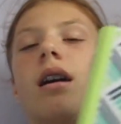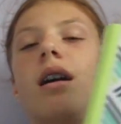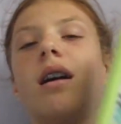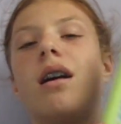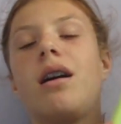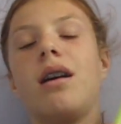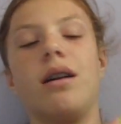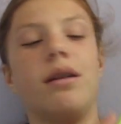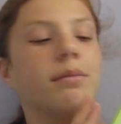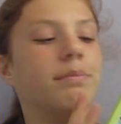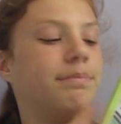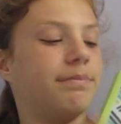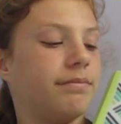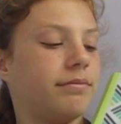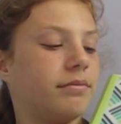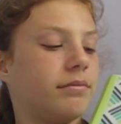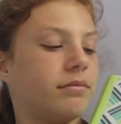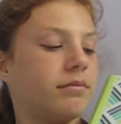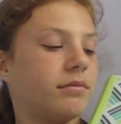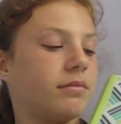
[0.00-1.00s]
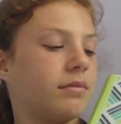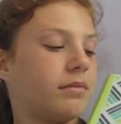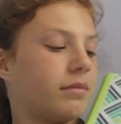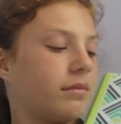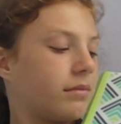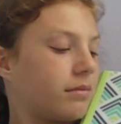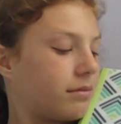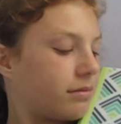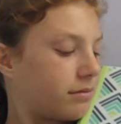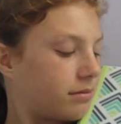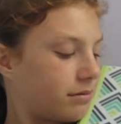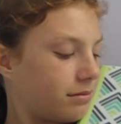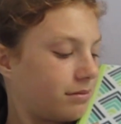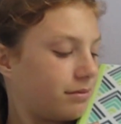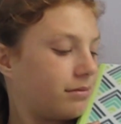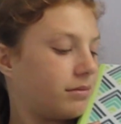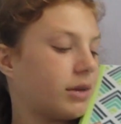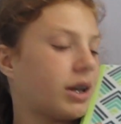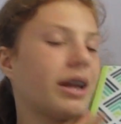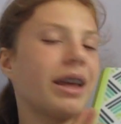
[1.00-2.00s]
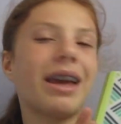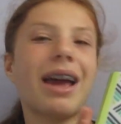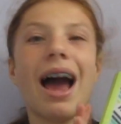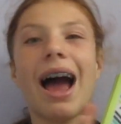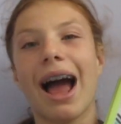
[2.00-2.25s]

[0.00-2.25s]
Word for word: um, not like